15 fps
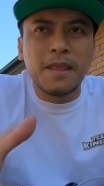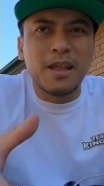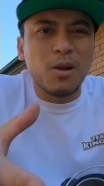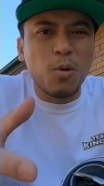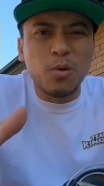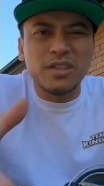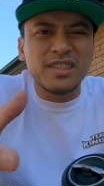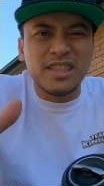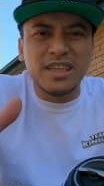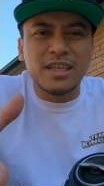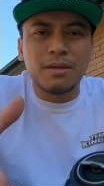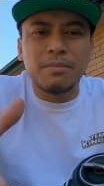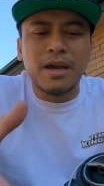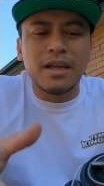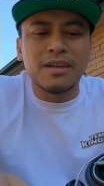and always
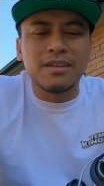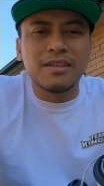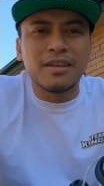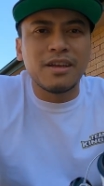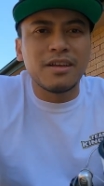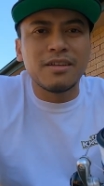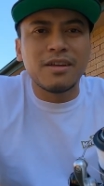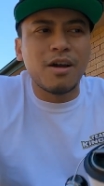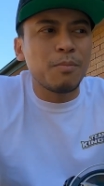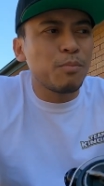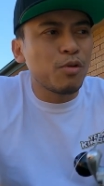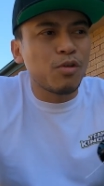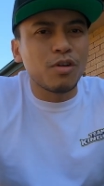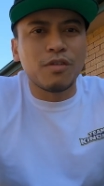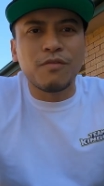thinking about it you know I
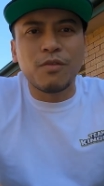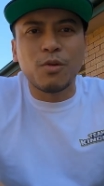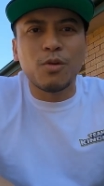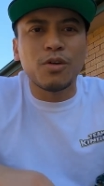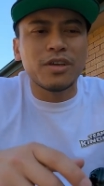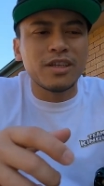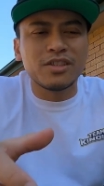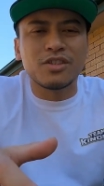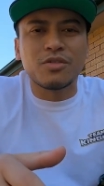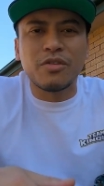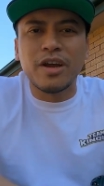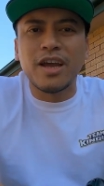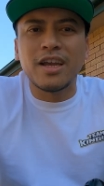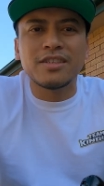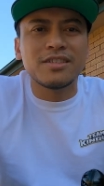put it on the floor it gets
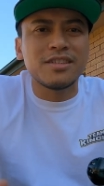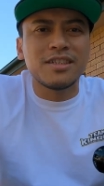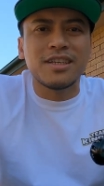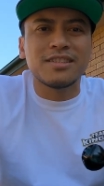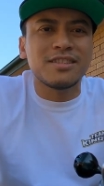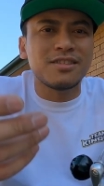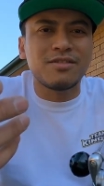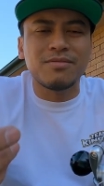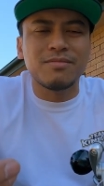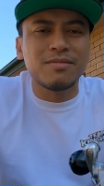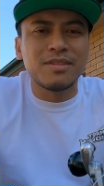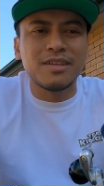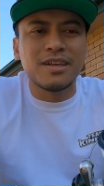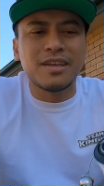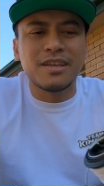scratched it gets
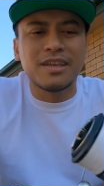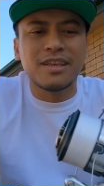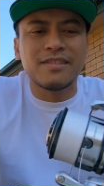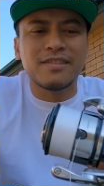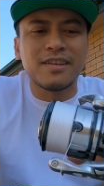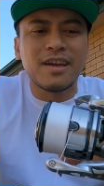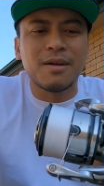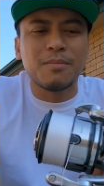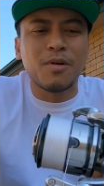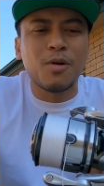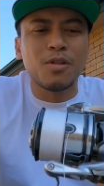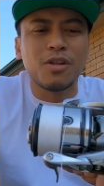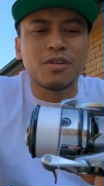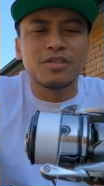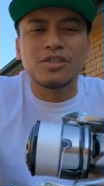you know it gets um, a
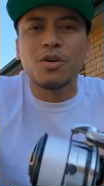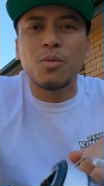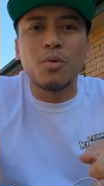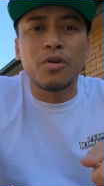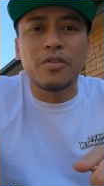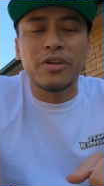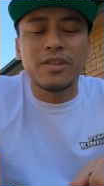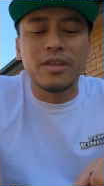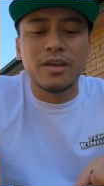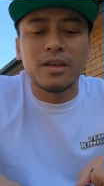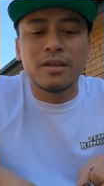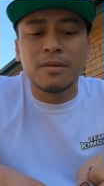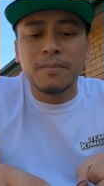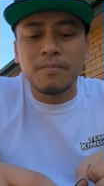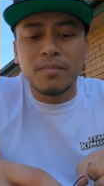whole lot of salt water in there